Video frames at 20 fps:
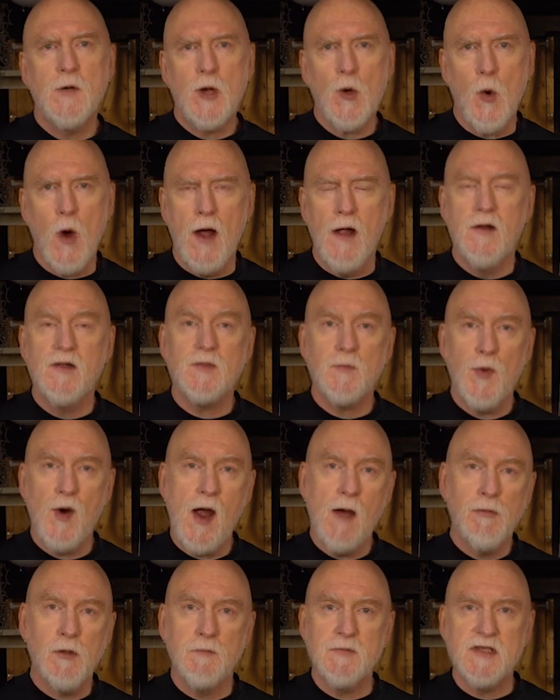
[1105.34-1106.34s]
requires
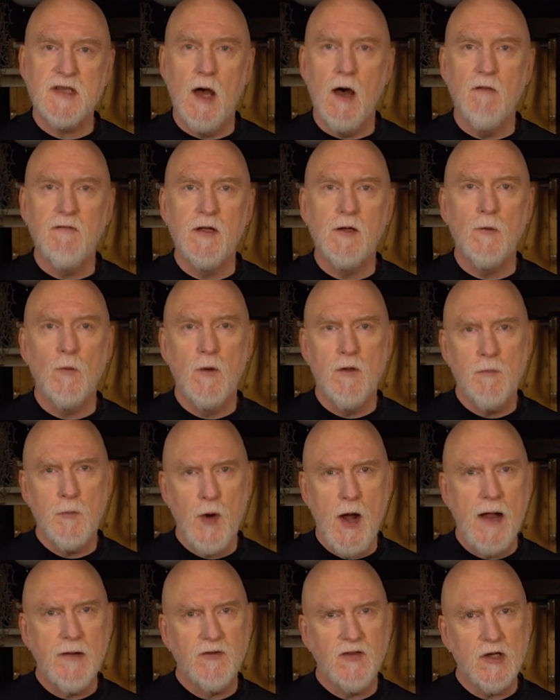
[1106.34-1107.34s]
problem solving with
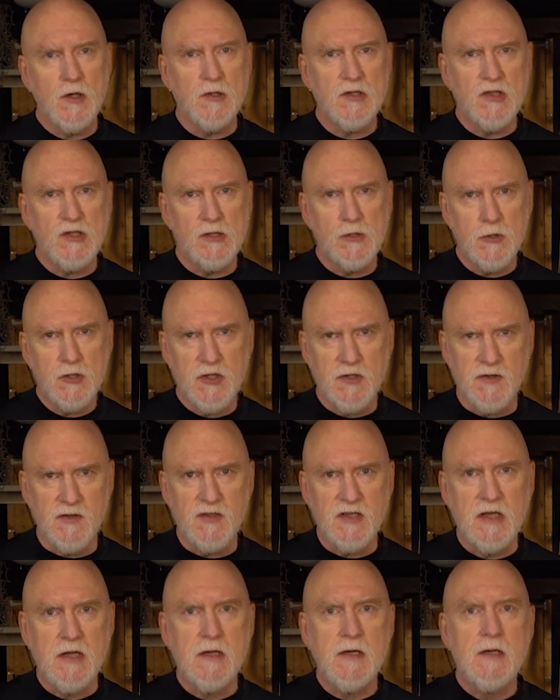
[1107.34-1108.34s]
practical
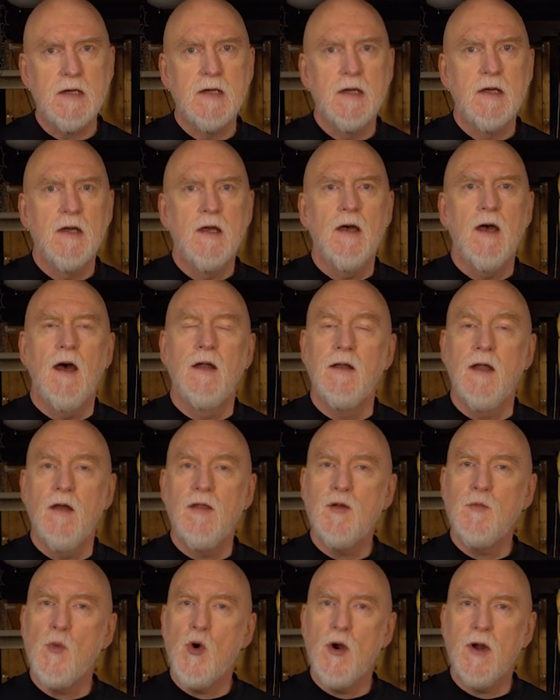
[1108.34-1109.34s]
solutions.
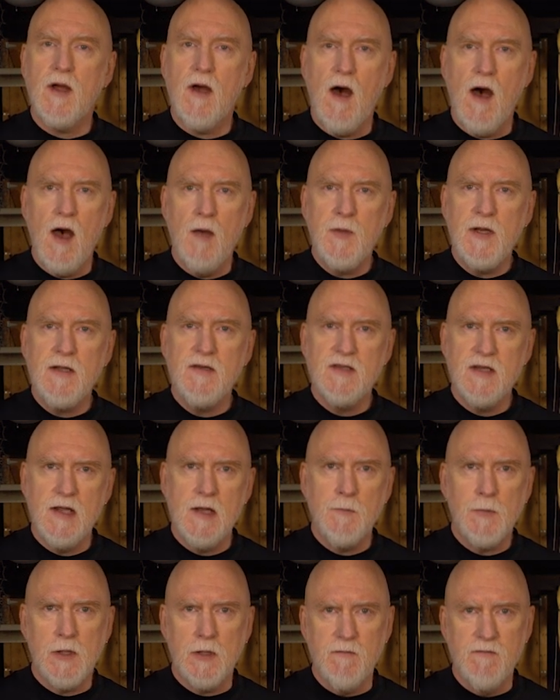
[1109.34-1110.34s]
Another more common
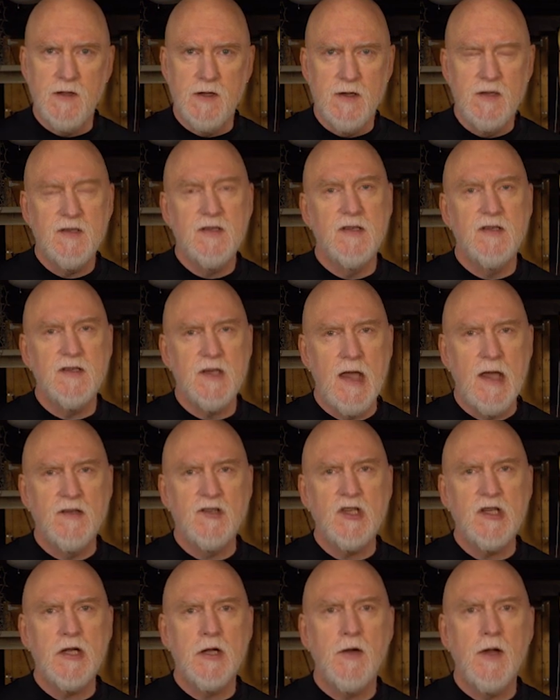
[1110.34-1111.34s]
example of this is
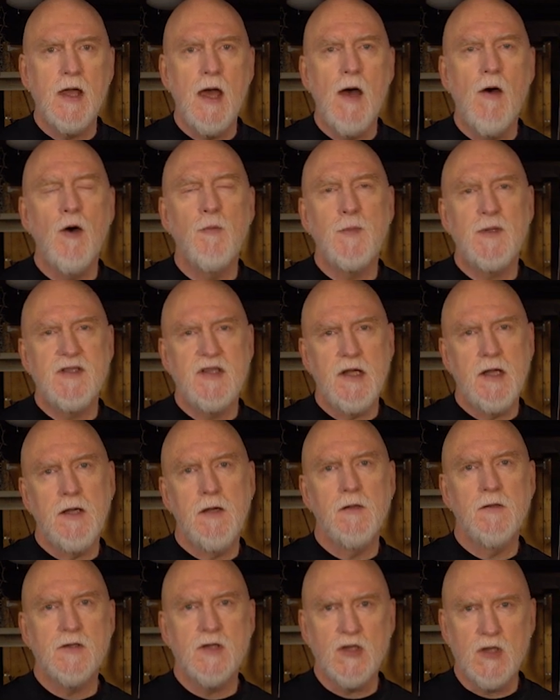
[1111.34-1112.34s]
engineering how a
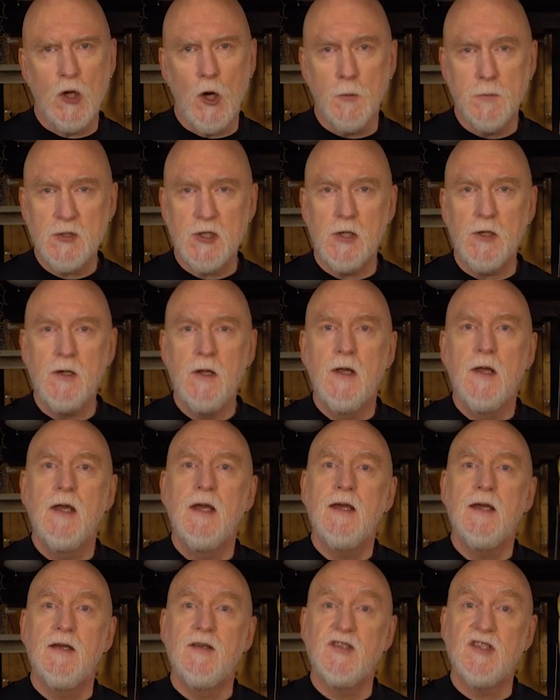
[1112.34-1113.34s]
particular sculpture
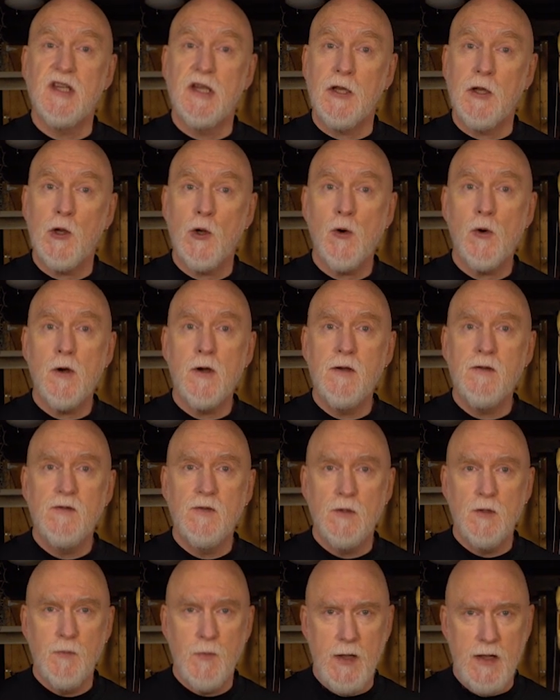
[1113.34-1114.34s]
is secured
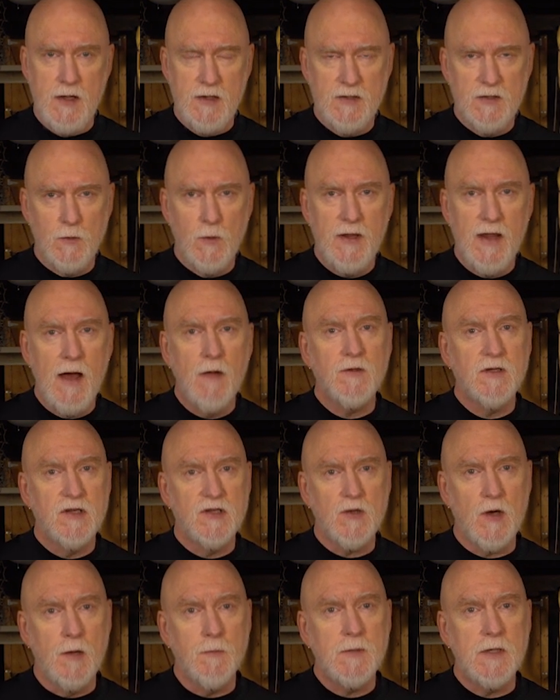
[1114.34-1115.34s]
to a base without
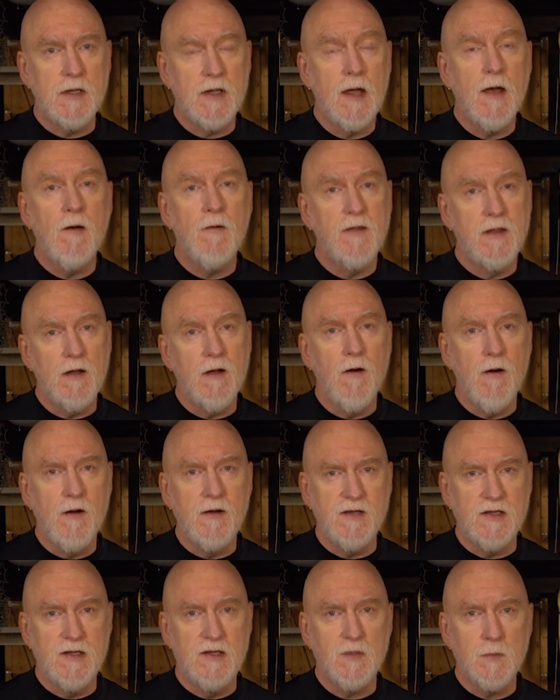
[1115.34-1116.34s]
disrupting how the
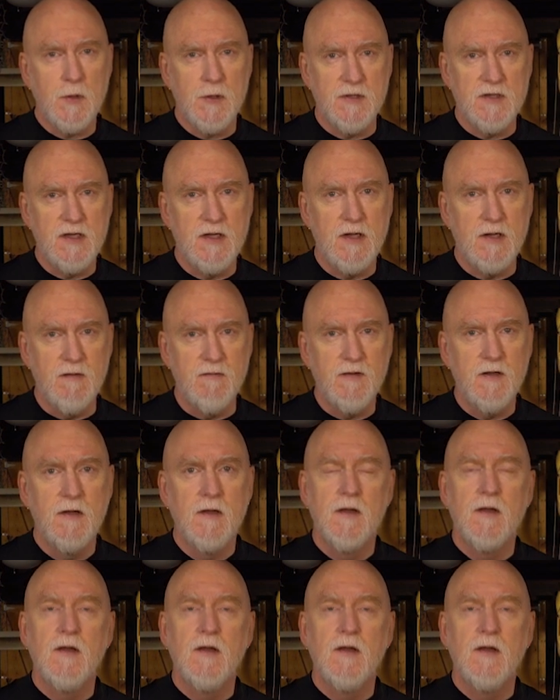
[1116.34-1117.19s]
art is perceived.